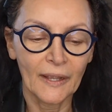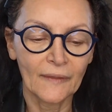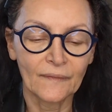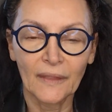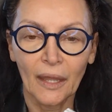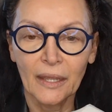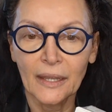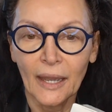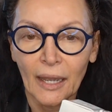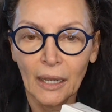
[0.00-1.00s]
And
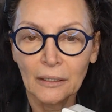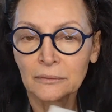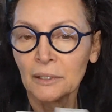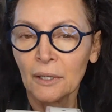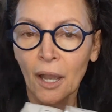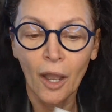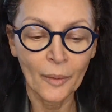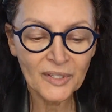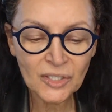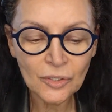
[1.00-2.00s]
they are,
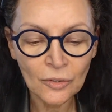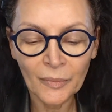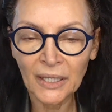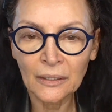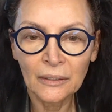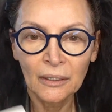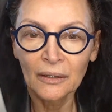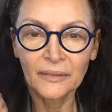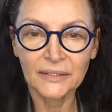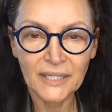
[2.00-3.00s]
I'm assuming
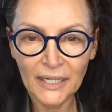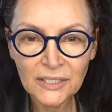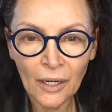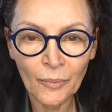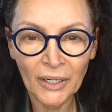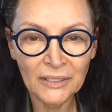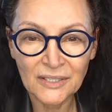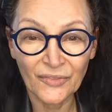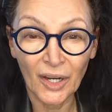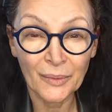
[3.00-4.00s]
the daytime one
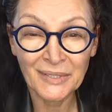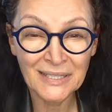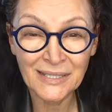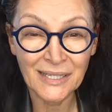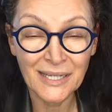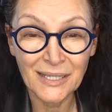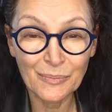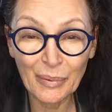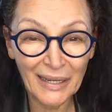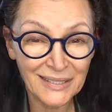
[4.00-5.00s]
is vitamin
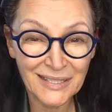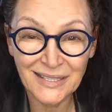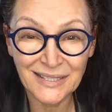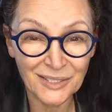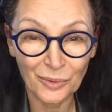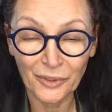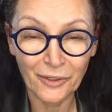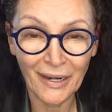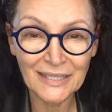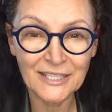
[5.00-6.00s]
C plus all the
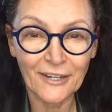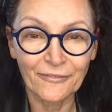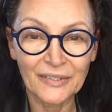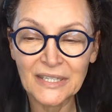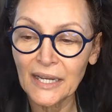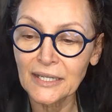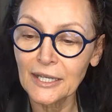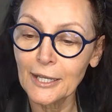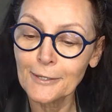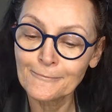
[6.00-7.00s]
great stuff for
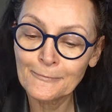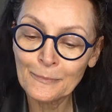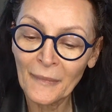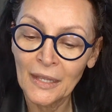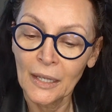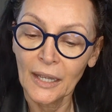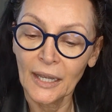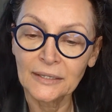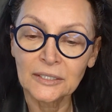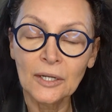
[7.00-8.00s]
daycare.
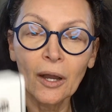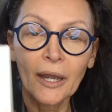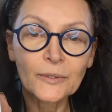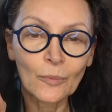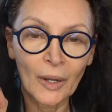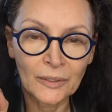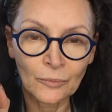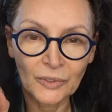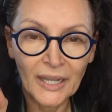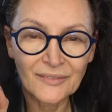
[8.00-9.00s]
And the night
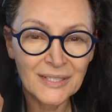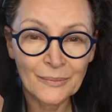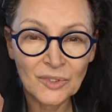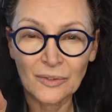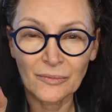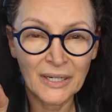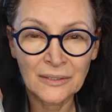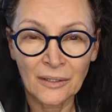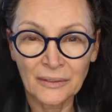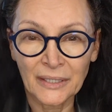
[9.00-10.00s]
one would have some sort of
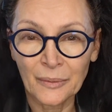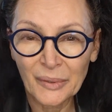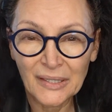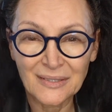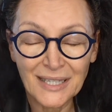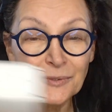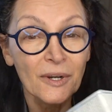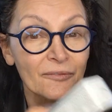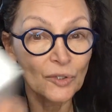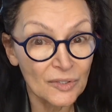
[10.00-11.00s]
retinol in it because that's
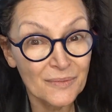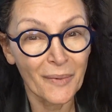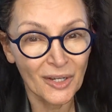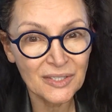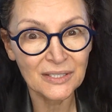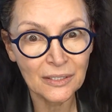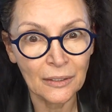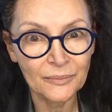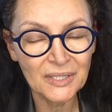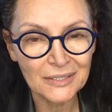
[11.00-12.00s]
what I've used most of the
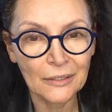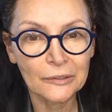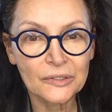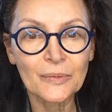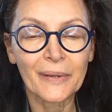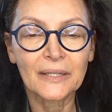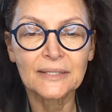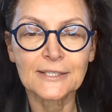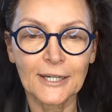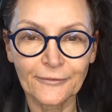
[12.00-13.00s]
time since I learnt about
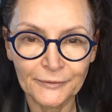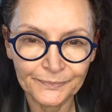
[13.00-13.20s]
this stuff,